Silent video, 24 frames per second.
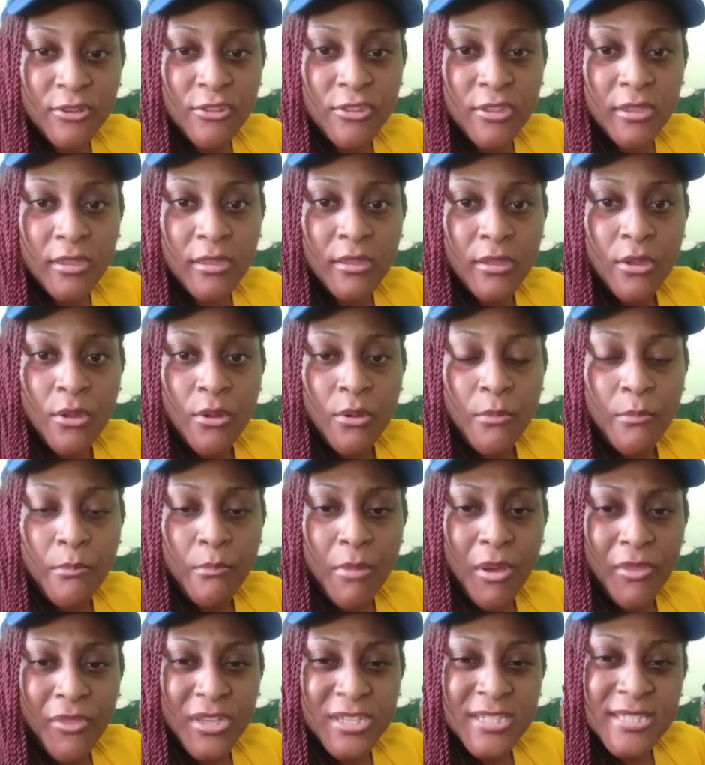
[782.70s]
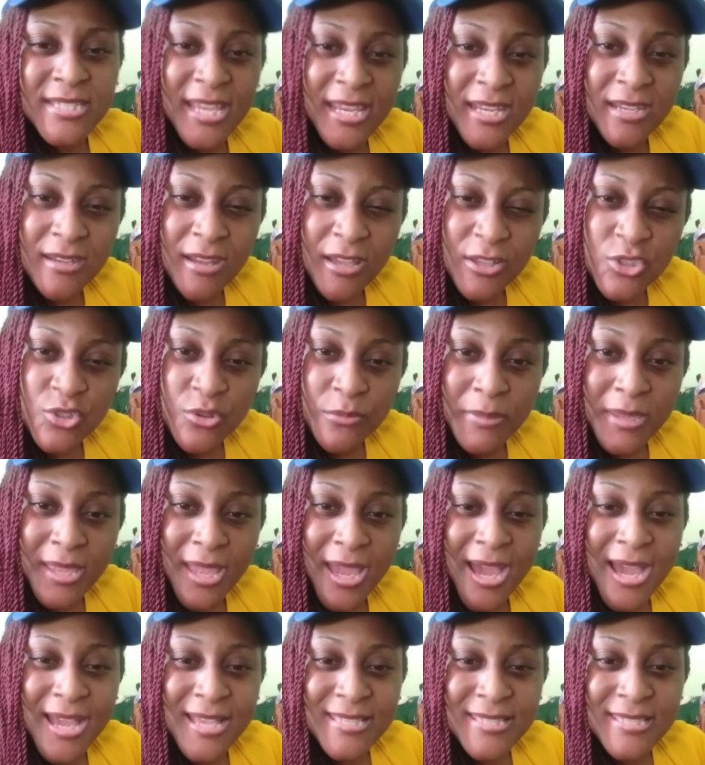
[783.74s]
and the mother, tend not to
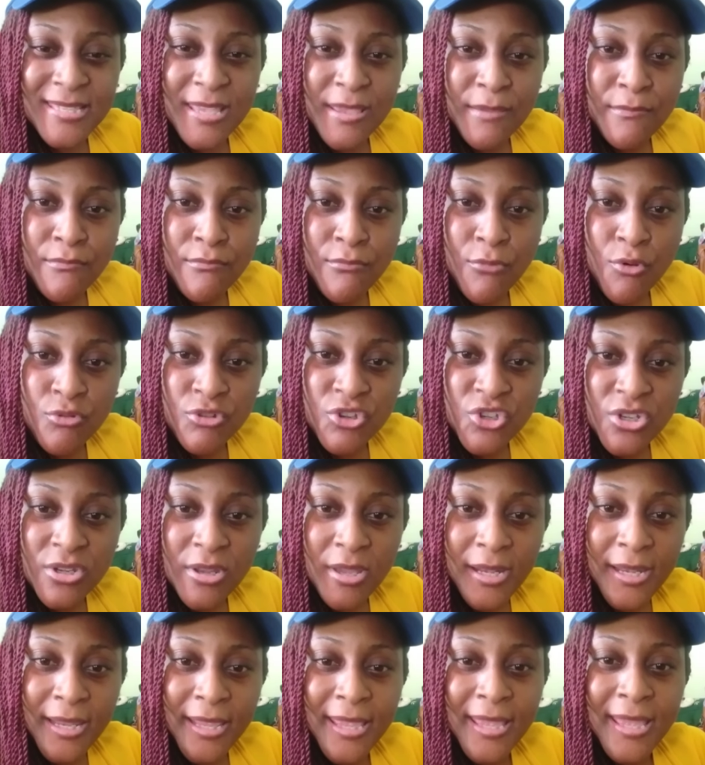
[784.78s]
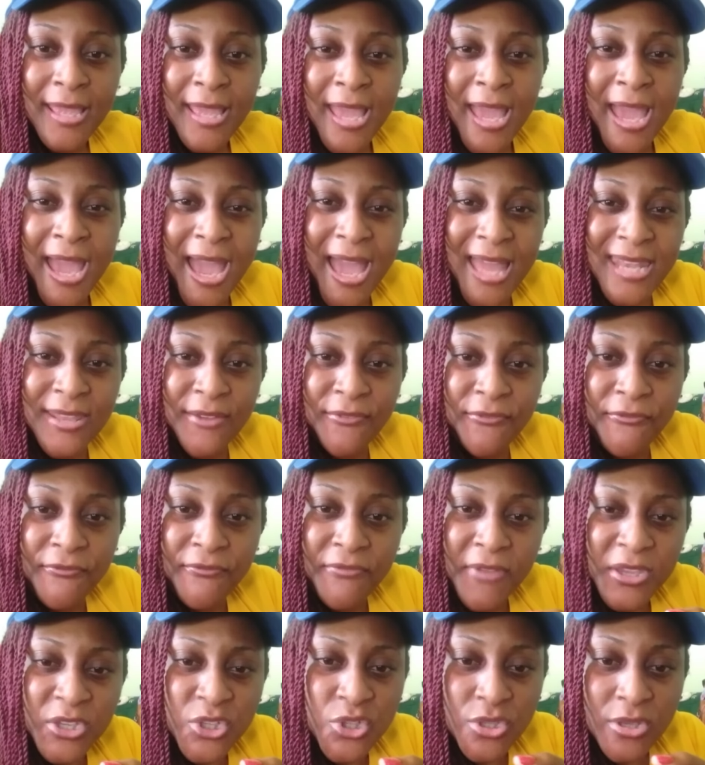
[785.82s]
be as emotionally and
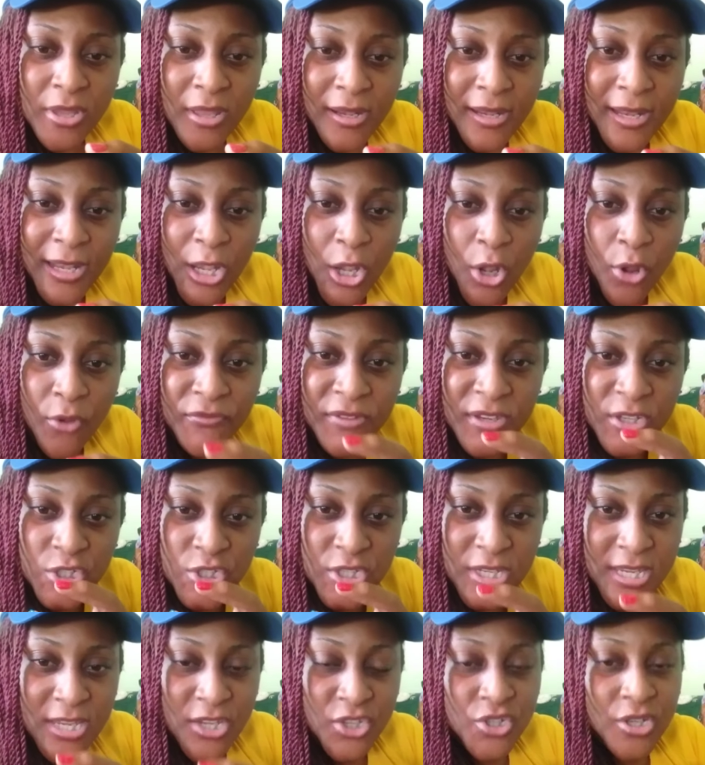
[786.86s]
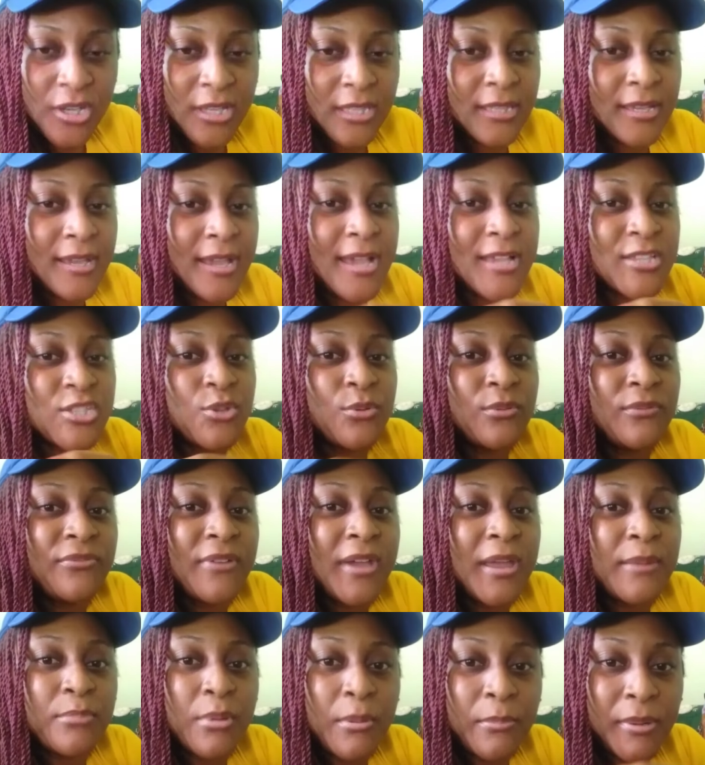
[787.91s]
affectionately loving to each other as you'd
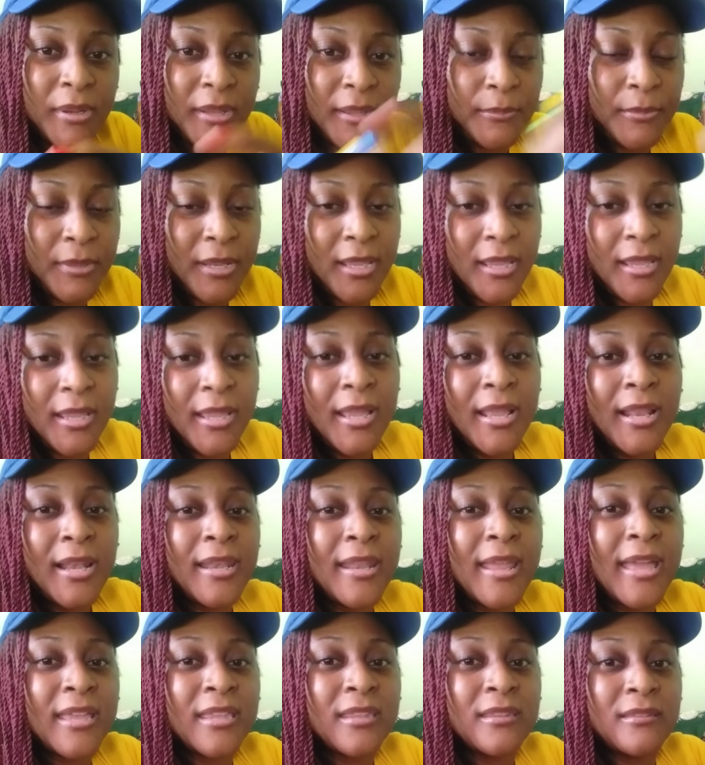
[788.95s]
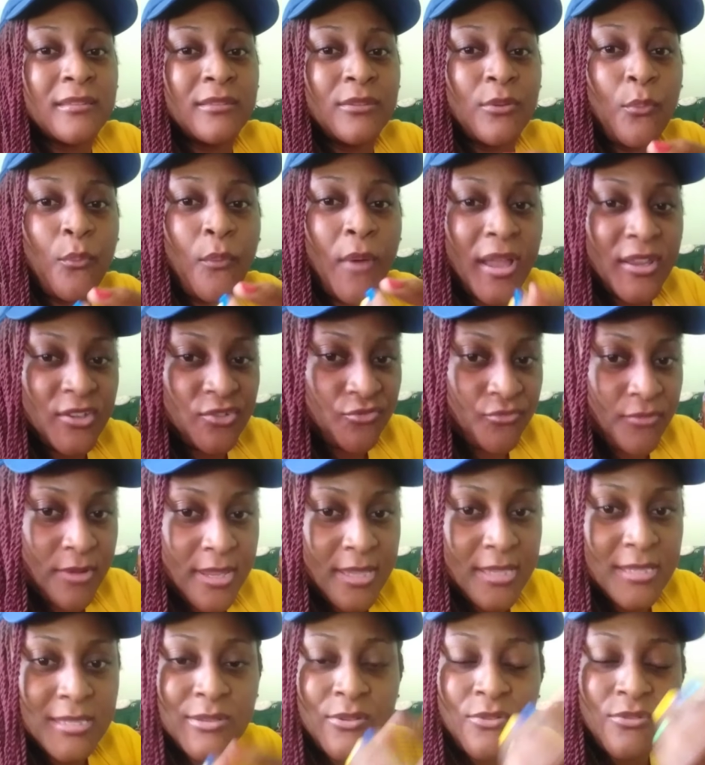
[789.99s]
find probably like the white
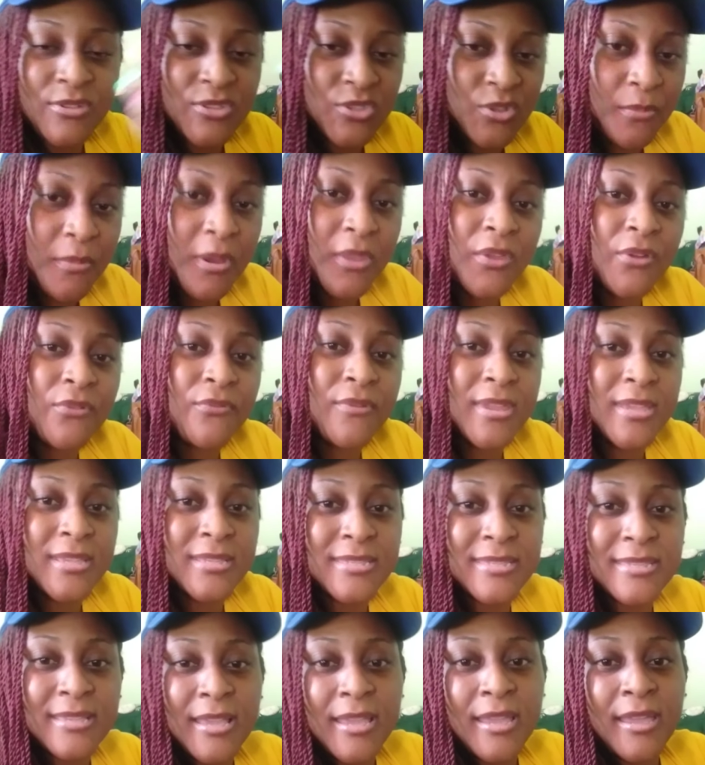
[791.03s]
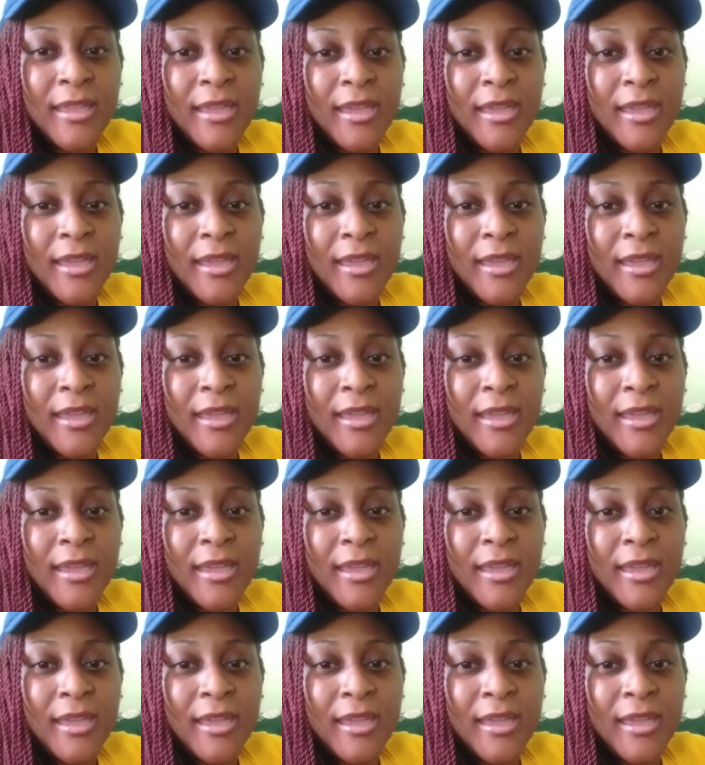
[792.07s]
race or some other race.